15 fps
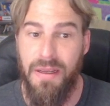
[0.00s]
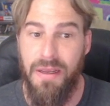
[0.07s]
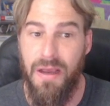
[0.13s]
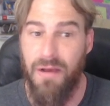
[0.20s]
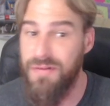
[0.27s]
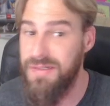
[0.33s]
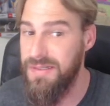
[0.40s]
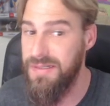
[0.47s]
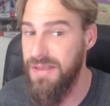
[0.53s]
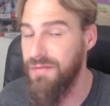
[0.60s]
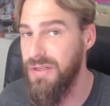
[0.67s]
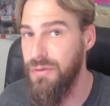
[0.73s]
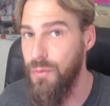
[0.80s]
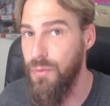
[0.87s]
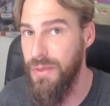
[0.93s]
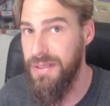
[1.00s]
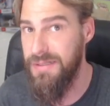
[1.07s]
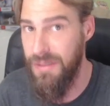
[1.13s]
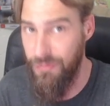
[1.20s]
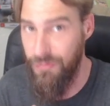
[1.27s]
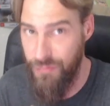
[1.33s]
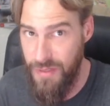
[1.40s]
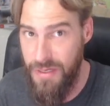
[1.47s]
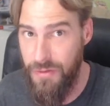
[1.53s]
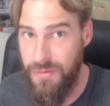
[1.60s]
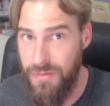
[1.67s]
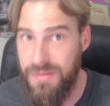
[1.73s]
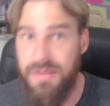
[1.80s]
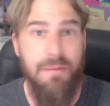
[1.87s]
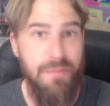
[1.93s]
of the 70 weeks of
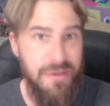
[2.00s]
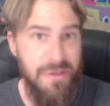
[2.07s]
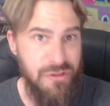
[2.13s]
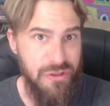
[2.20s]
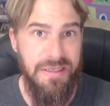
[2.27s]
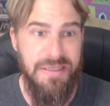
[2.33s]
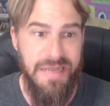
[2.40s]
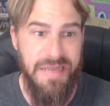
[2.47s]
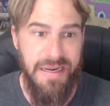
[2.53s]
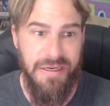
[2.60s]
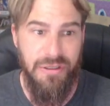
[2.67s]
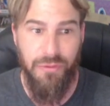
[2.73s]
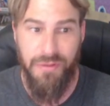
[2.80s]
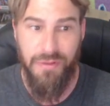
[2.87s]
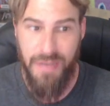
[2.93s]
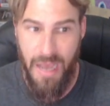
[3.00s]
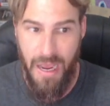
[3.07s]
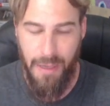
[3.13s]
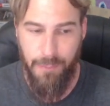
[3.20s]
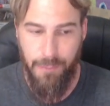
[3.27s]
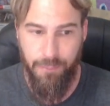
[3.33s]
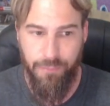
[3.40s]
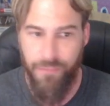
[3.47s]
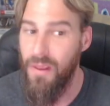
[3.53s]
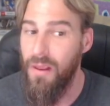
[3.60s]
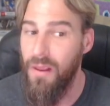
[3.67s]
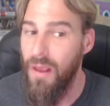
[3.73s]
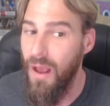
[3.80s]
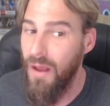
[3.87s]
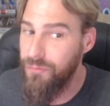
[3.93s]
years mentioned in Daniel 9.
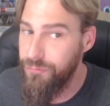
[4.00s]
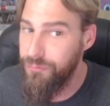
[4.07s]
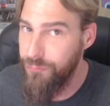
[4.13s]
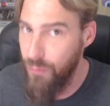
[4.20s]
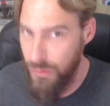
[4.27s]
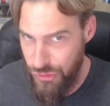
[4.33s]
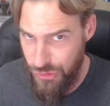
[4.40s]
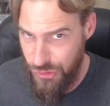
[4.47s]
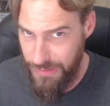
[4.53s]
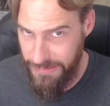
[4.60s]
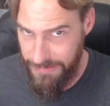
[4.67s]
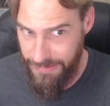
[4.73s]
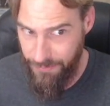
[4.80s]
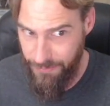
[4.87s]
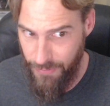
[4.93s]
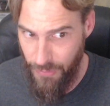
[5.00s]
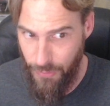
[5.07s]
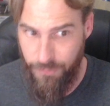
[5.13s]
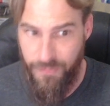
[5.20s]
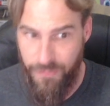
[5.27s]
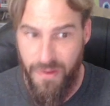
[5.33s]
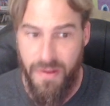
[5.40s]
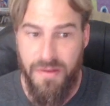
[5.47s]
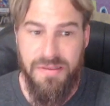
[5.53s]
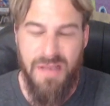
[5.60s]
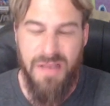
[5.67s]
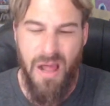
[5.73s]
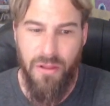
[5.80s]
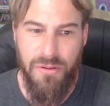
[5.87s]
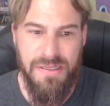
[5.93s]
Unfortunately, though,
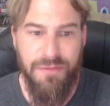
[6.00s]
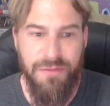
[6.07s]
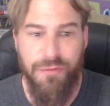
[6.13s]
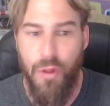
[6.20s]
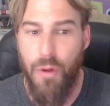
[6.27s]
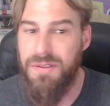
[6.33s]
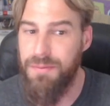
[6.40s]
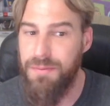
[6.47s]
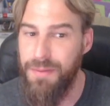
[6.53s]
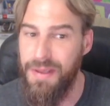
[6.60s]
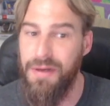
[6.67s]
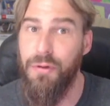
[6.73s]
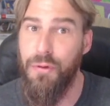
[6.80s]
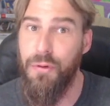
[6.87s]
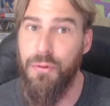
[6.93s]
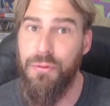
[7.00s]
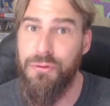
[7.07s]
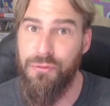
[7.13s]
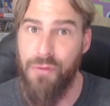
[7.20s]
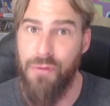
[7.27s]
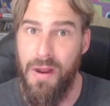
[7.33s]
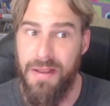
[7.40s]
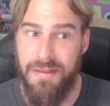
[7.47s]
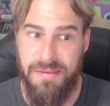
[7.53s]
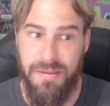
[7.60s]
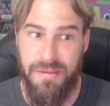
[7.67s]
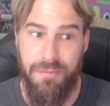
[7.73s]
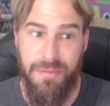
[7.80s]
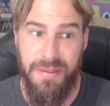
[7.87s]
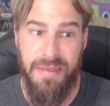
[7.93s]
scholars have long debated who Darius
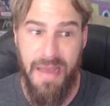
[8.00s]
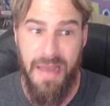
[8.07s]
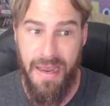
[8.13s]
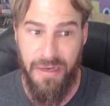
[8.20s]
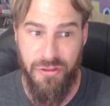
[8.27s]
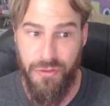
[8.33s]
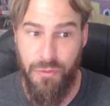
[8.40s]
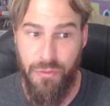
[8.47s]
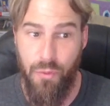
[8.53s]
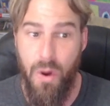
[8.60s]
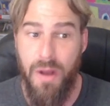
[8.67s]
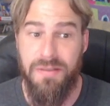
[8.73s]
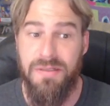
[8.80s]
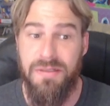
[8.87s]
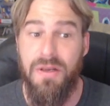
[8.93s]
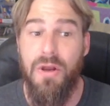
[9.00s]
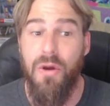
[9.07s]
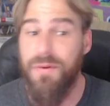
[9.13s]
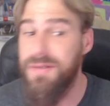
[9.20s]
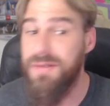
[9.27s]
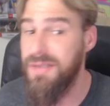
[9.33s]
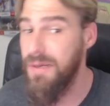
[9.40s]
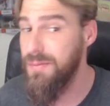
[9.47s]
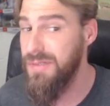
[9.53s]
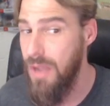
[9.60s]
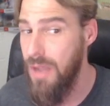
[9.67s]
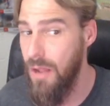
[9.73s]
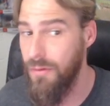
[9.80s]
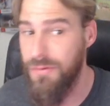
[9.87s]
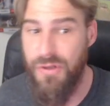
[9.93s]
the Mede actually was, with some
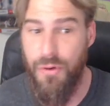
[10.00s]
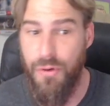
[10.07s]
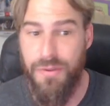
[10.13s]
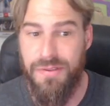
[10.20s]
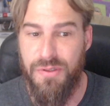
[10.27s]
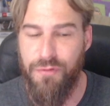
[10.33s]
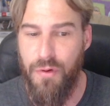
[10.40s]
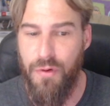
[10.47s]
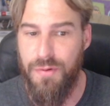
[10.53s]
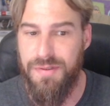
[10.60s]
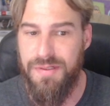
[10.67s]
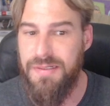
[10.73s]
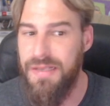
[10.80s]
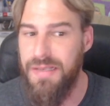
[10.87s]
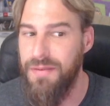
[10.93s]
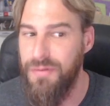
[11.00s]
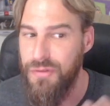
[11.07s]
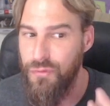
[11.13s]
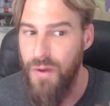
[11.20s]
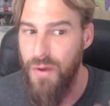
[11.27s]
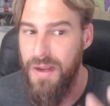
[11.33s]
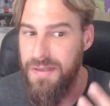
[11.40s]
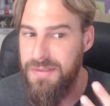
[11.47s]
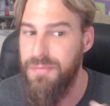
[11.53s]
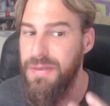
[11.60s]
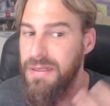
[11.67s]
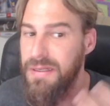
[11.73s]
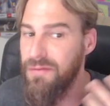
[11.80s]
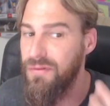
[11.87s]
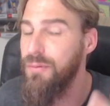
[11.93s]
scholars going so far as to say that Darius the
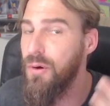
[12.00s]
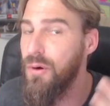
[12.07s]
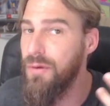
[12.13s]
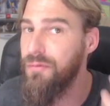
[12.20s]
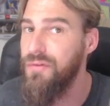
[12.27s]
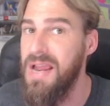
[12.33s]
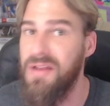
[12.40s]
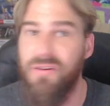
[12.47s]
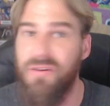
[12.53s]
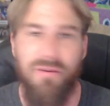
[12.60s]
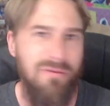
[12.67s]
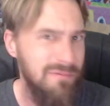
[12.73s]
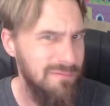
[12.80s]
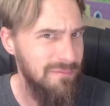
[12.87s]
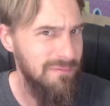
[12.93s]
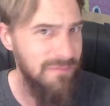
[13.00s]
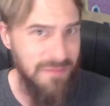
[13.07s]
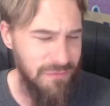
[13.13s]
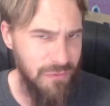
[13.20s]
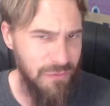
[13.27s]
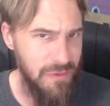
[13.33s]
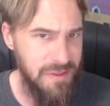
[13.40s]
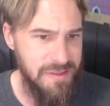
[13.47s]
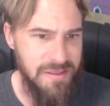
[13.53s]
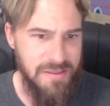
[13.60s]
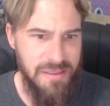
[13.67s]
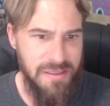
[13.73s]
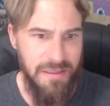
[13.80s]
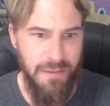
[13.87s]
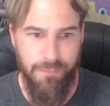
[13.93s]
Mede of the Book of Daniel never
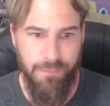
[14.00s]
existed.